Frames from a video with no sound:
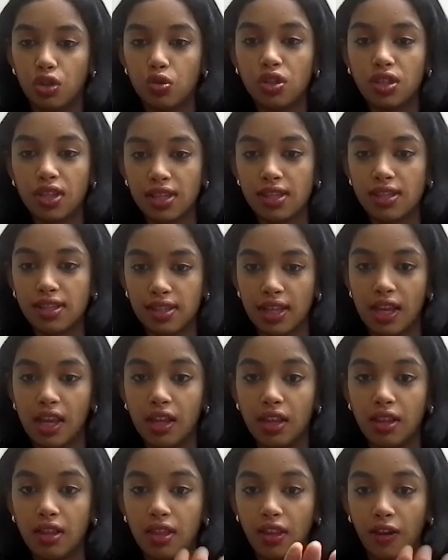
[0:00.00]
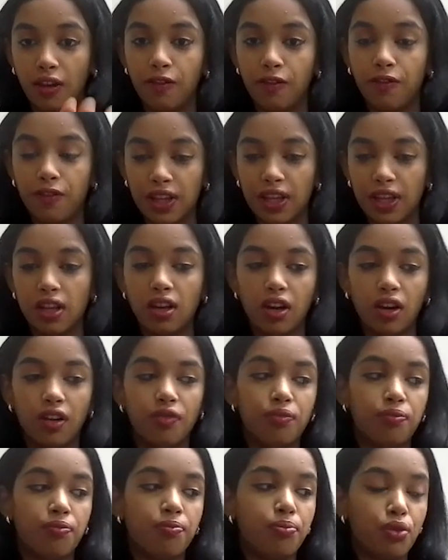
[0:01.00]
You can see the feet
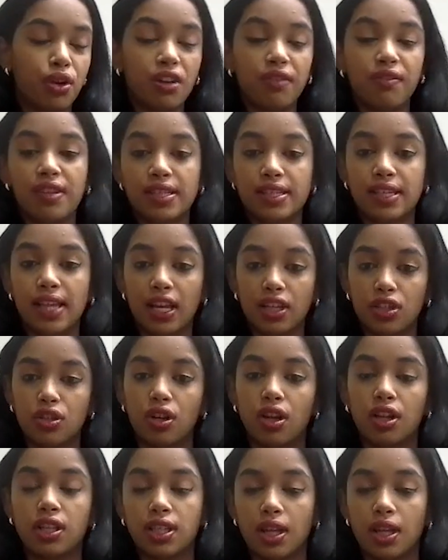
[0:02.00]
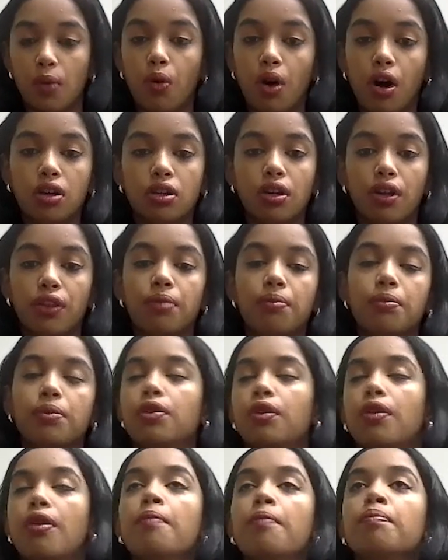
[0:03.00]
of previous astronauts that walked on the
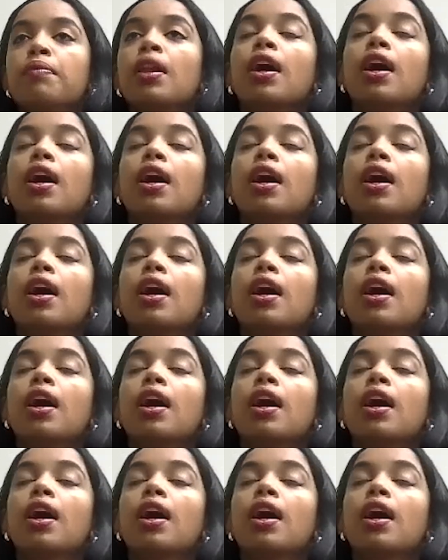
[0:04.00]
moon.